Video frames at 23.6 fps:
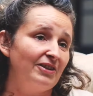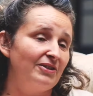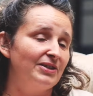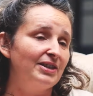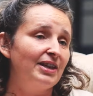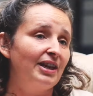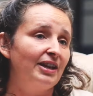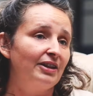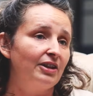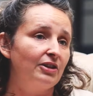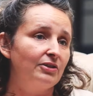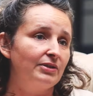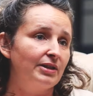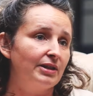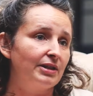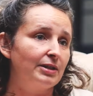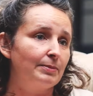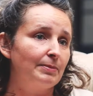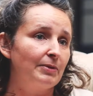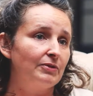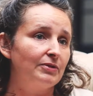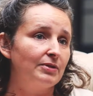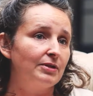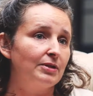take those
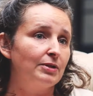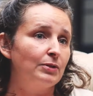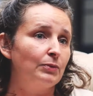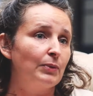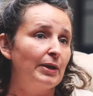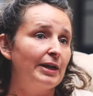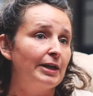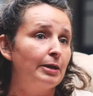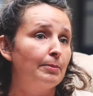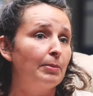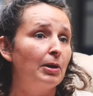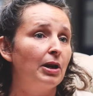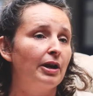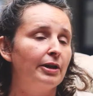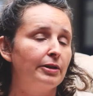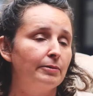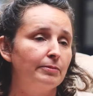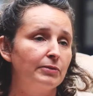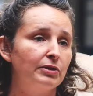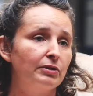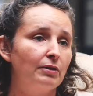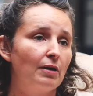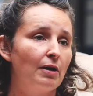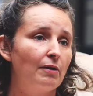experiences away and apply
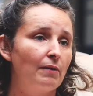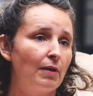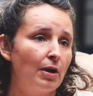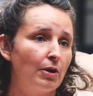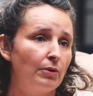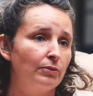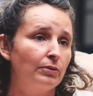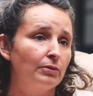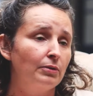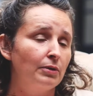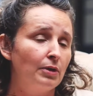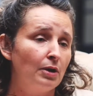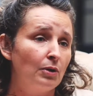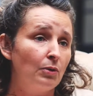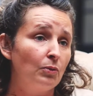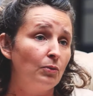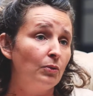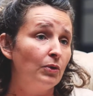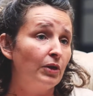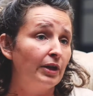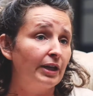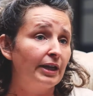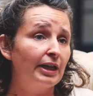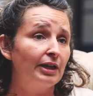them to our own
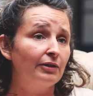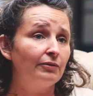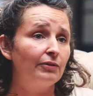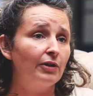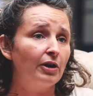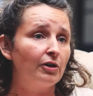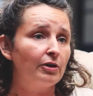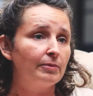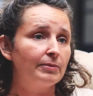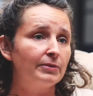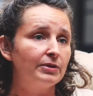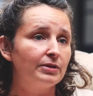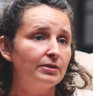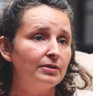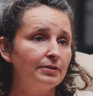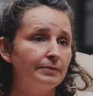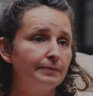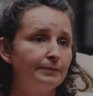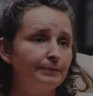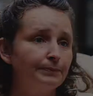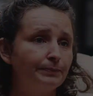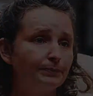working environments.